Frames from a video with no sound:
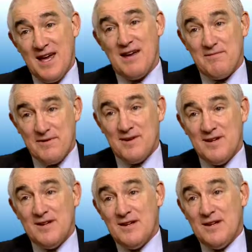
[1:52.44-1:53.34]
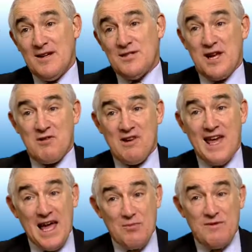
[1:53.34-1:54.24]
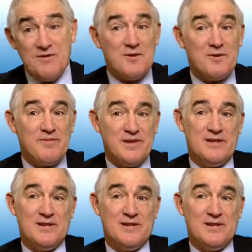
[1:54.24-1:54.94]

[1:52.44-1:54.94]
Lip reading: have generally outperformed